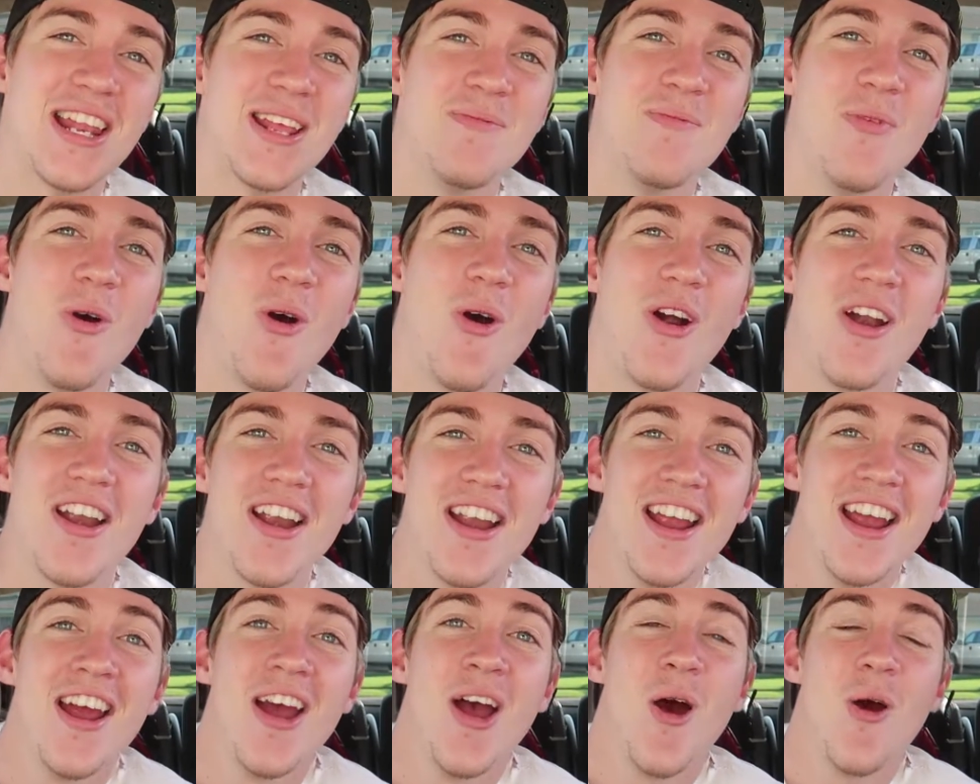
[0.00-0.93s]

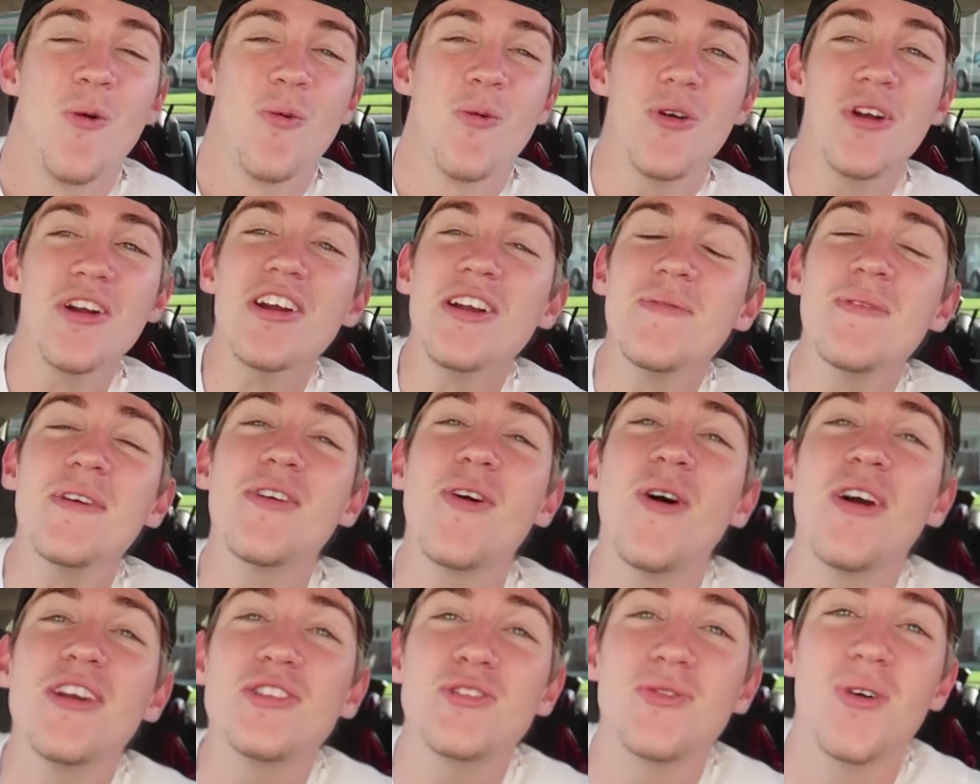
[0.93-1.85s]
anymore, we're going to be
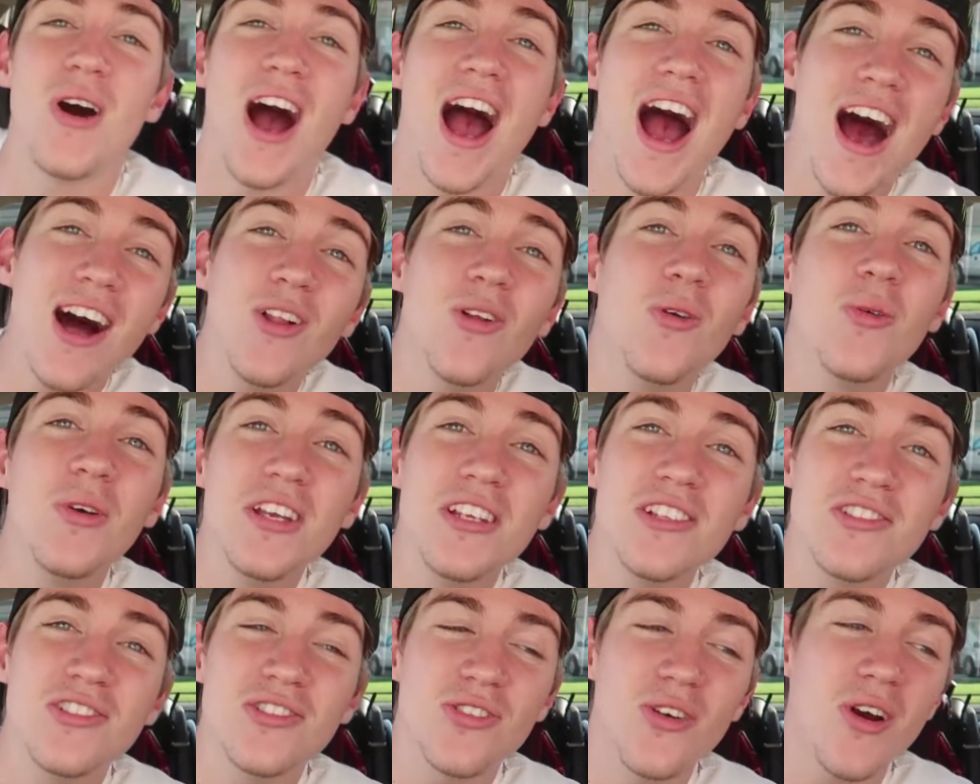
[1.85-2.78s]
going to a
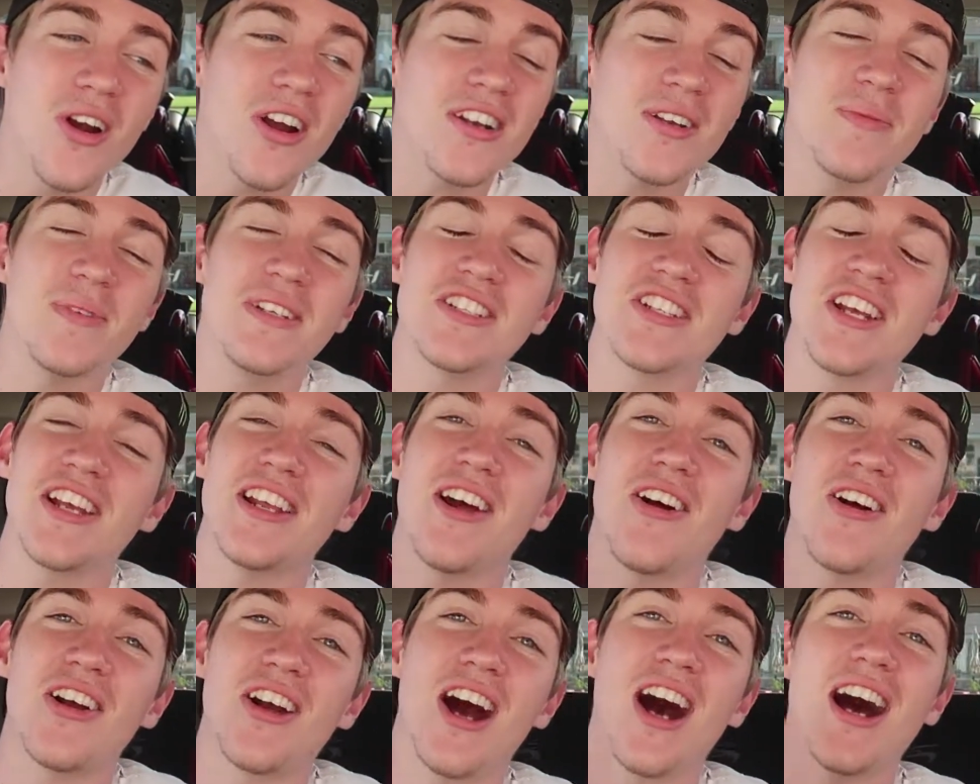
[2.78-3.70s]
Halloween store to be checking
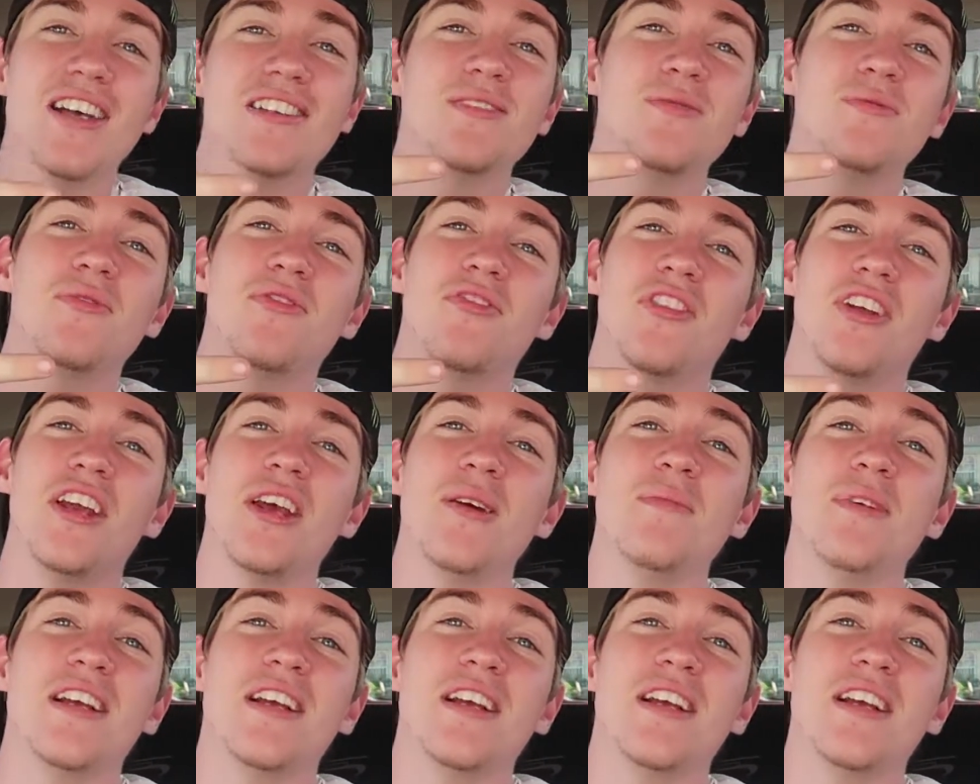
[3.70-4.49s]
out costumes for him